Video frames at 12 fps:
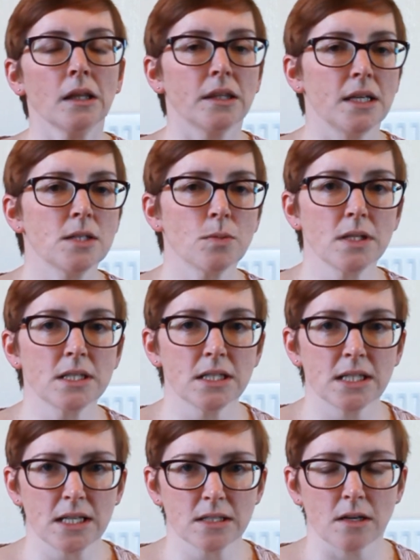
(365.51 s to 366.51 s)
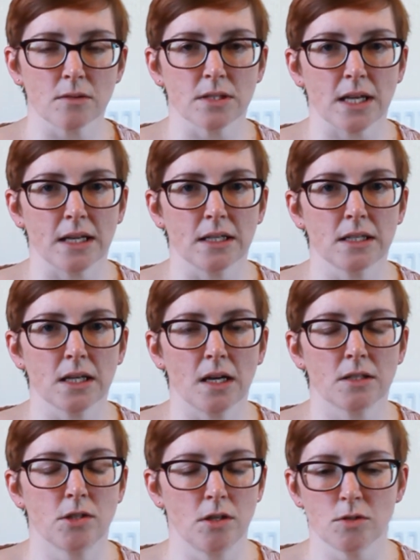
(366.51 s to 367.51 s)
These ones that Tesco send are
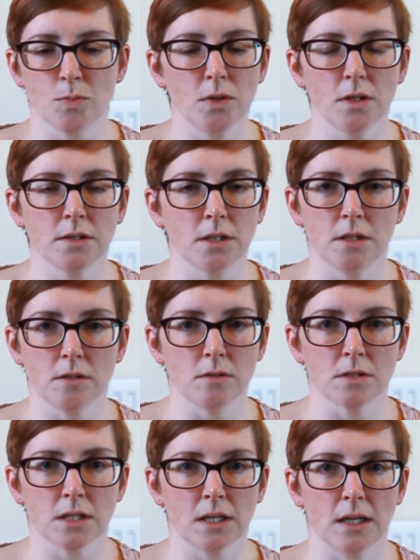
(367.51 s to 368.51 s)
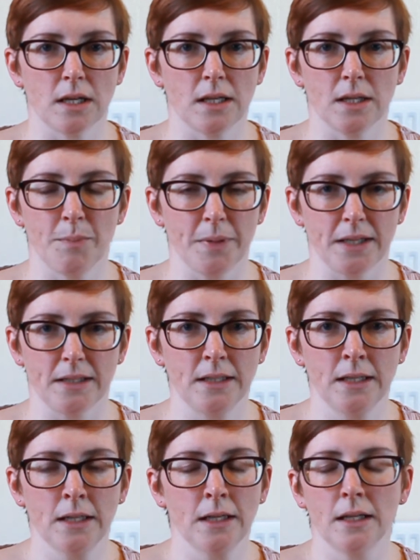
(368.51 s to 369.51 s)
too small to use in the bin.
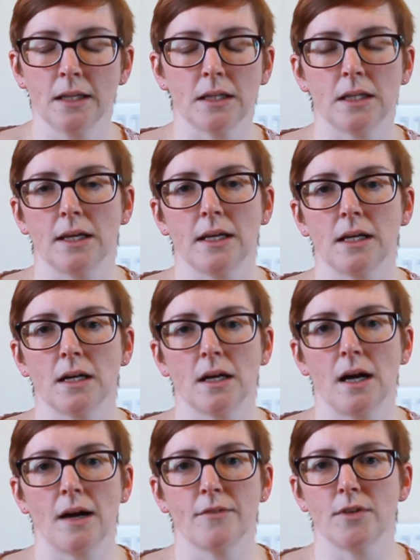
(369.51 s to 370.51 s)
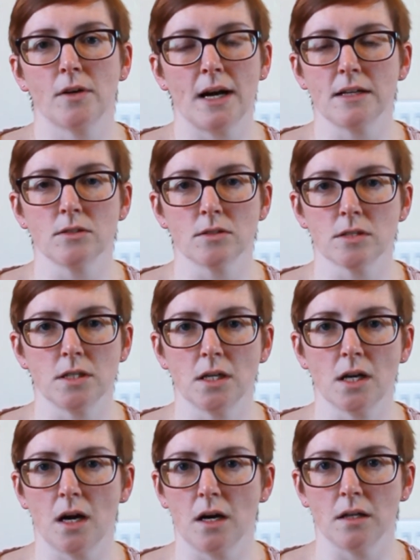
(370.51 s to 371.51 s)
They have no handles, so you
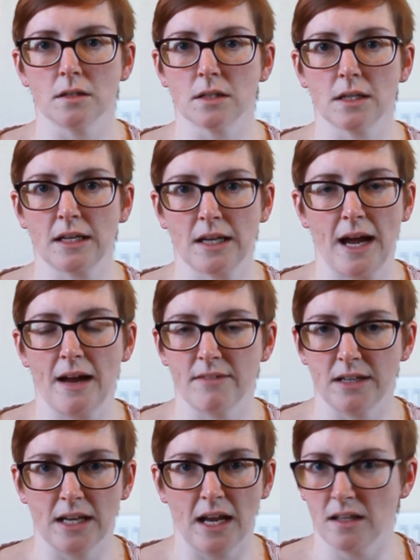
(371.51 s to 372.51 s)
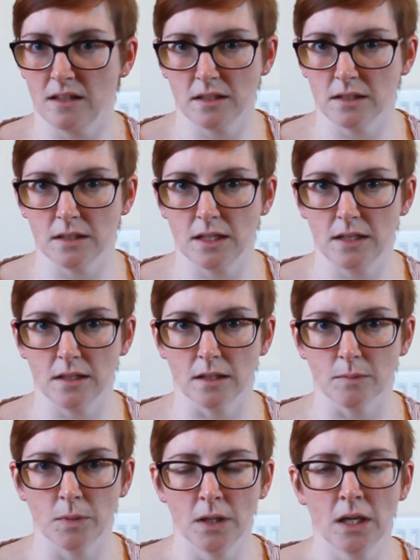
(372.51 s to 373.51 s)
can't carry anything in them.